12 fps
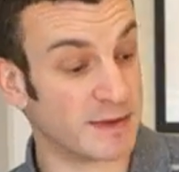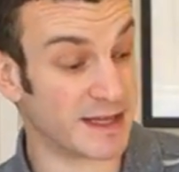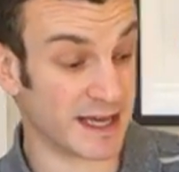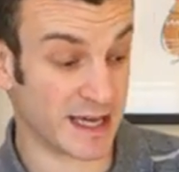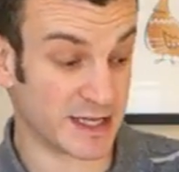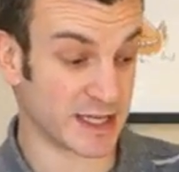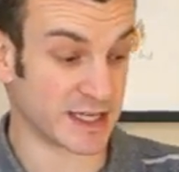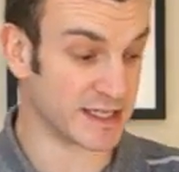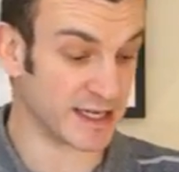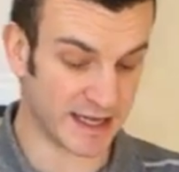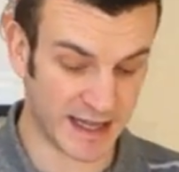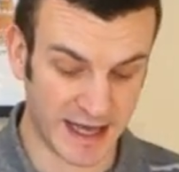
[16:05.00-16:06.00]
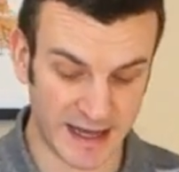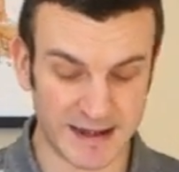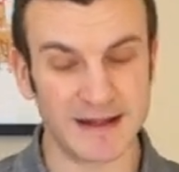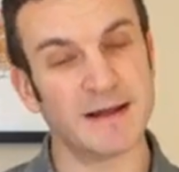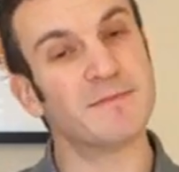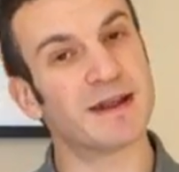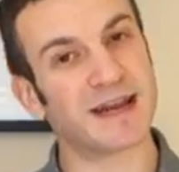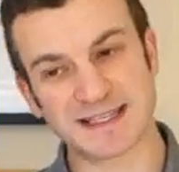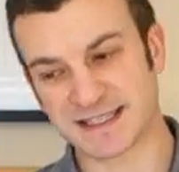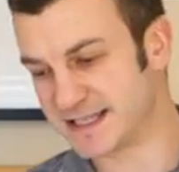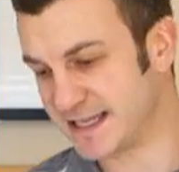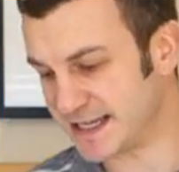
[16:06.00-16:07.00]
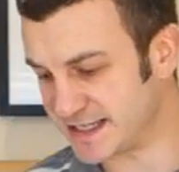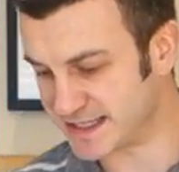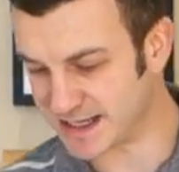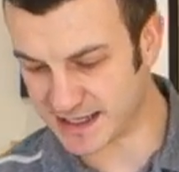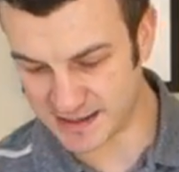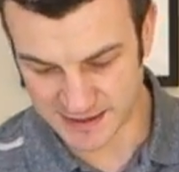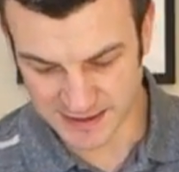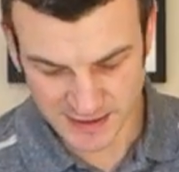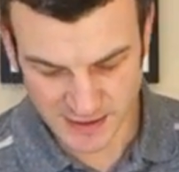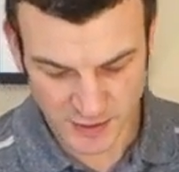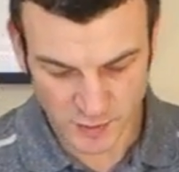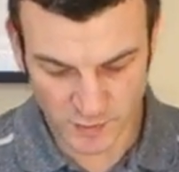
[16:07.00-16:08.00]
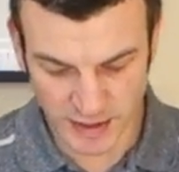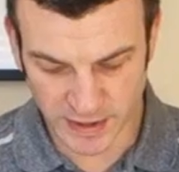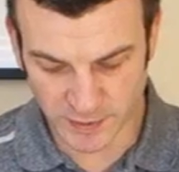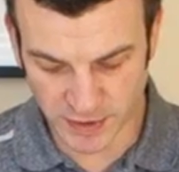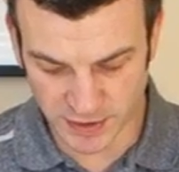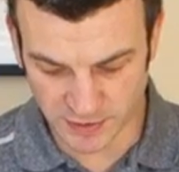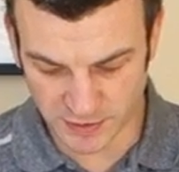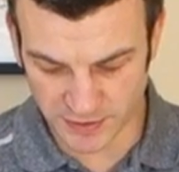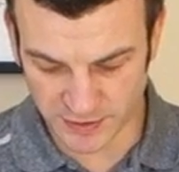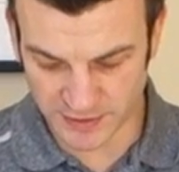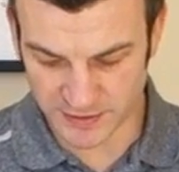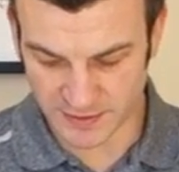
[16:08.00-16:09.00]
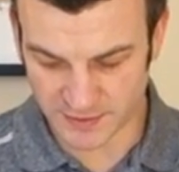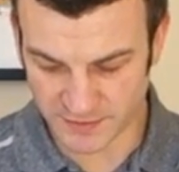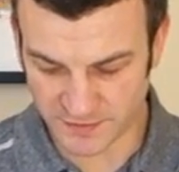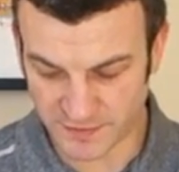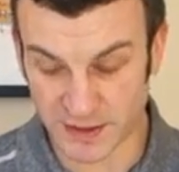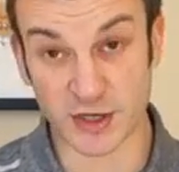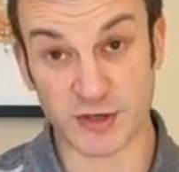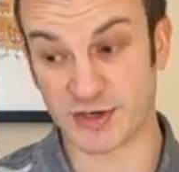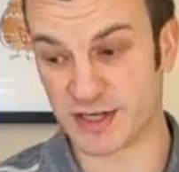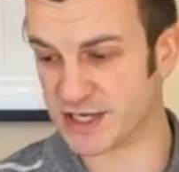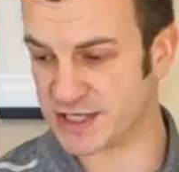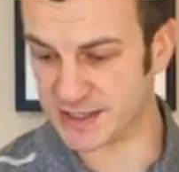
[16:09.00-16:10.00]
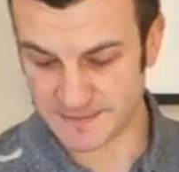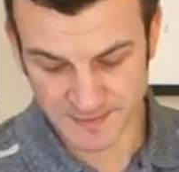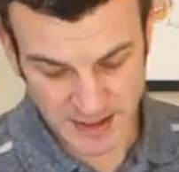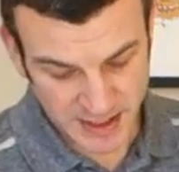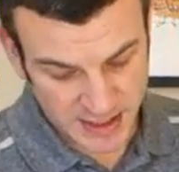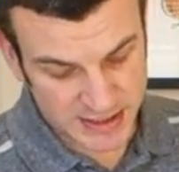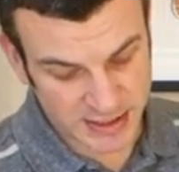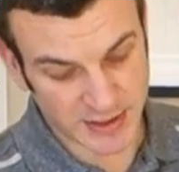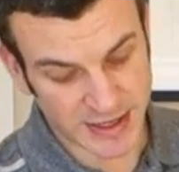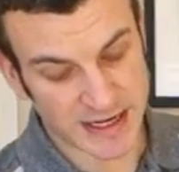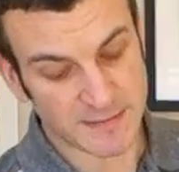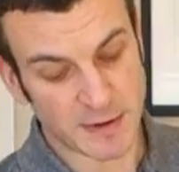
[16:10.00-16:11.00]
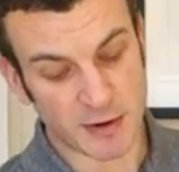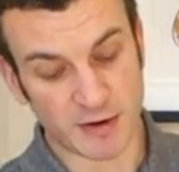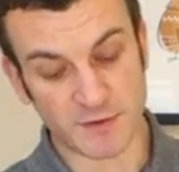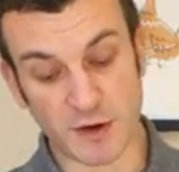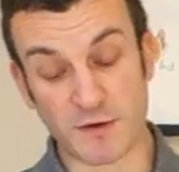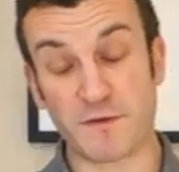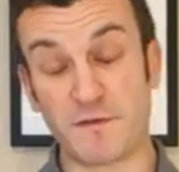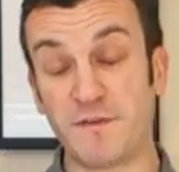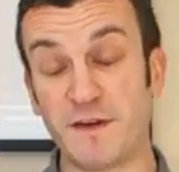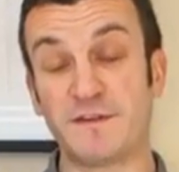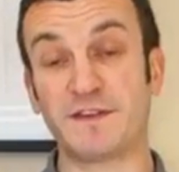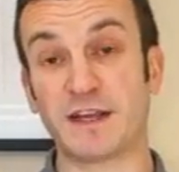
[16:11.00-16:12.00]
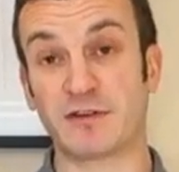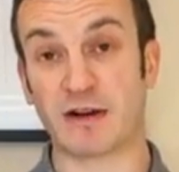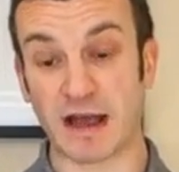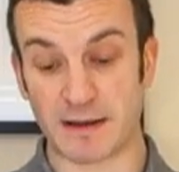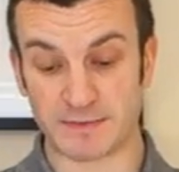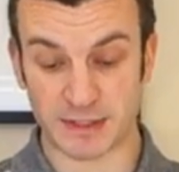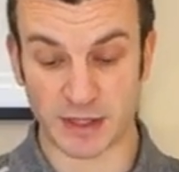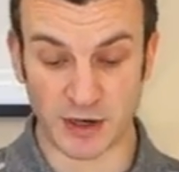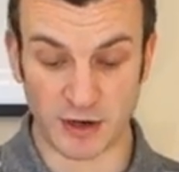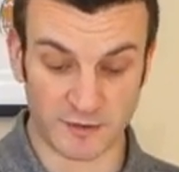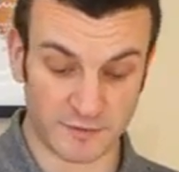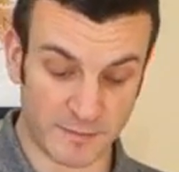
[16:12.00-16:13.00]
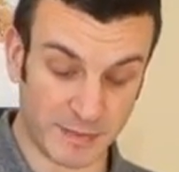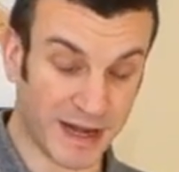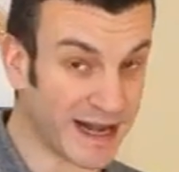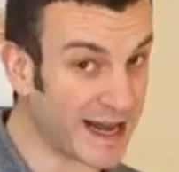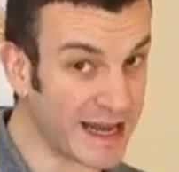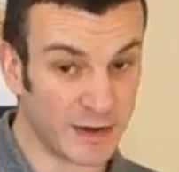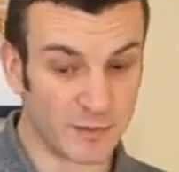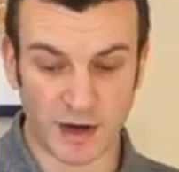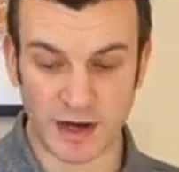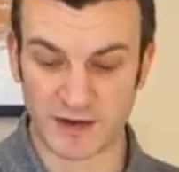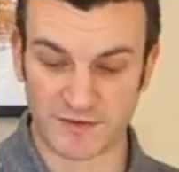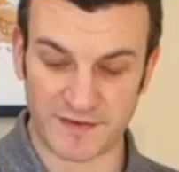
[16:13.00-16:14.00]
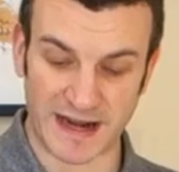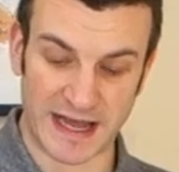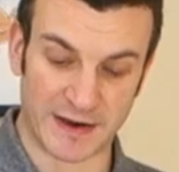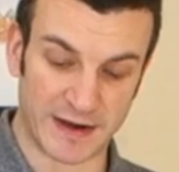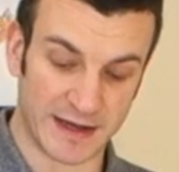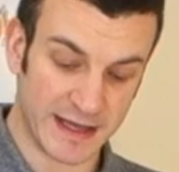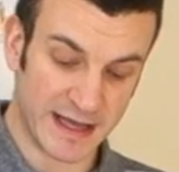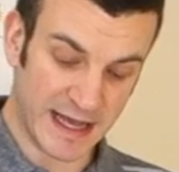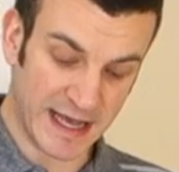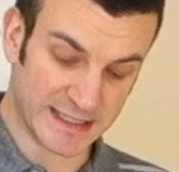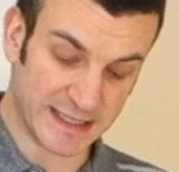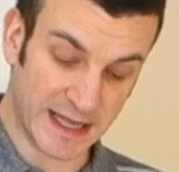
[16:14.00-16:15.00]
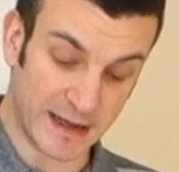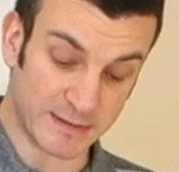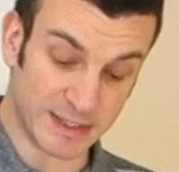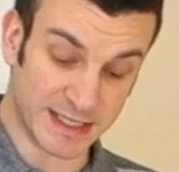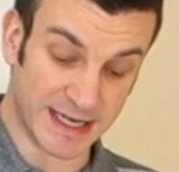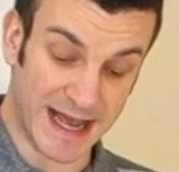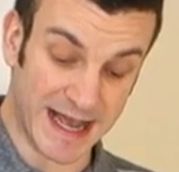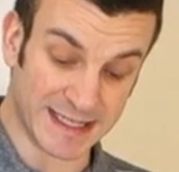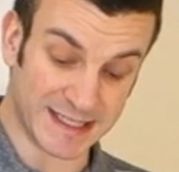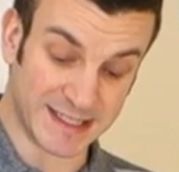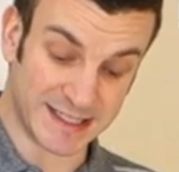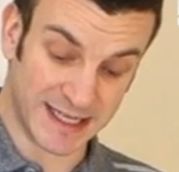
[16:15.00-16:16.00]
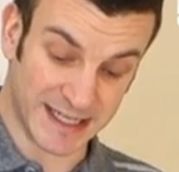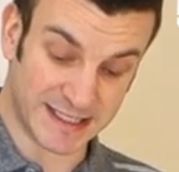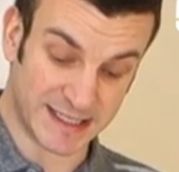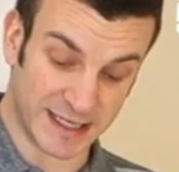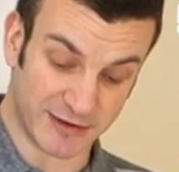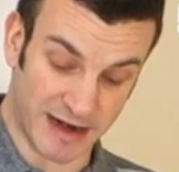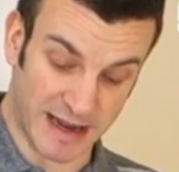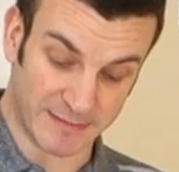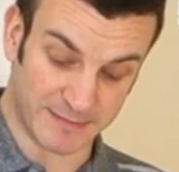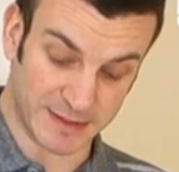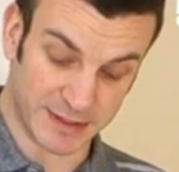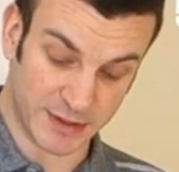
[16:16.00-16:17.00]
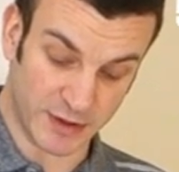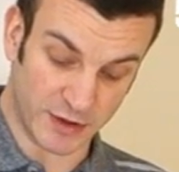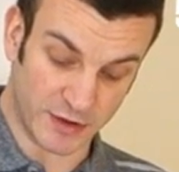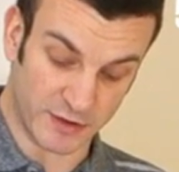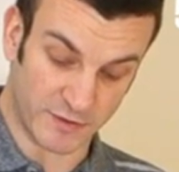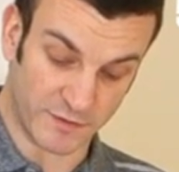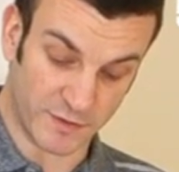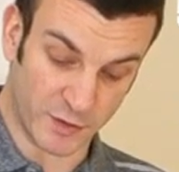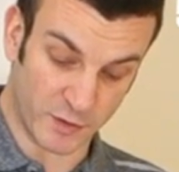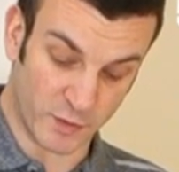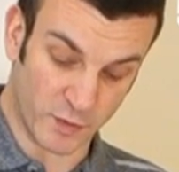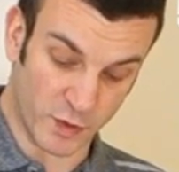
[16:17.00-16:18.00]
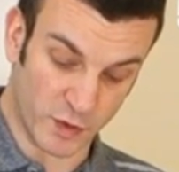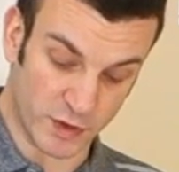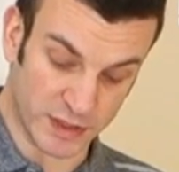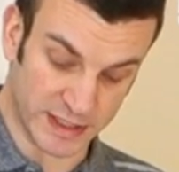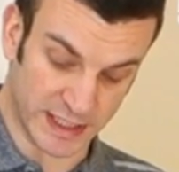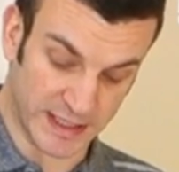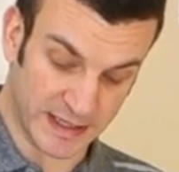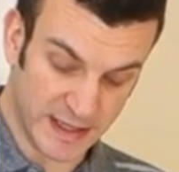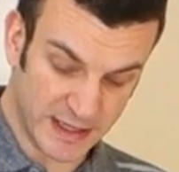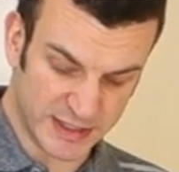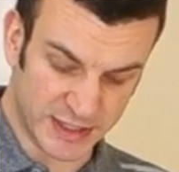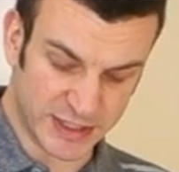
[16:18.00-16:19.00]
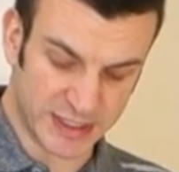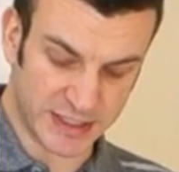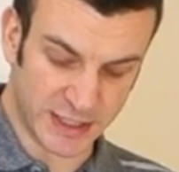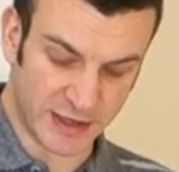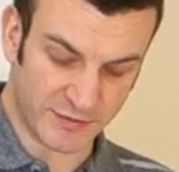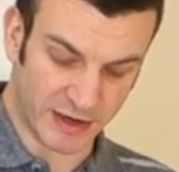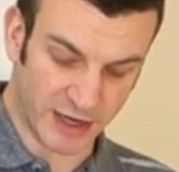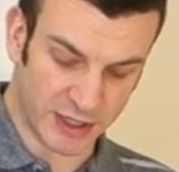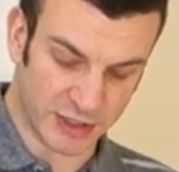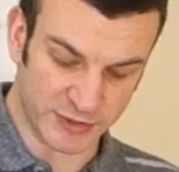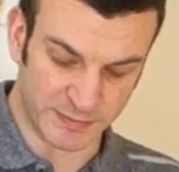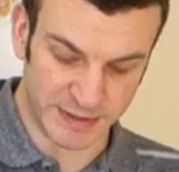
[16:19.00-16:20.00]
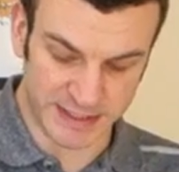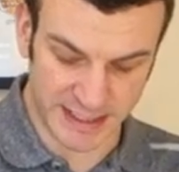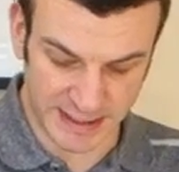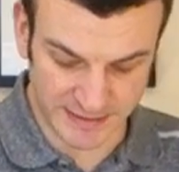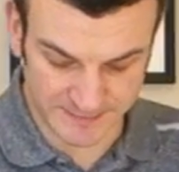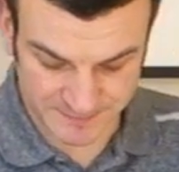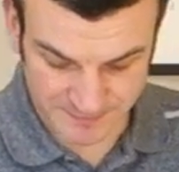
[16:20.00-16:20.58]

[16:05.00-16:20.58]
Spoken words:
of the year just like that, but as it's Easter, we will follow tradition. So in a bowl I've got 50 grams of plain white flour, and to that I'm just going to add 60 grams of water. So just over 100%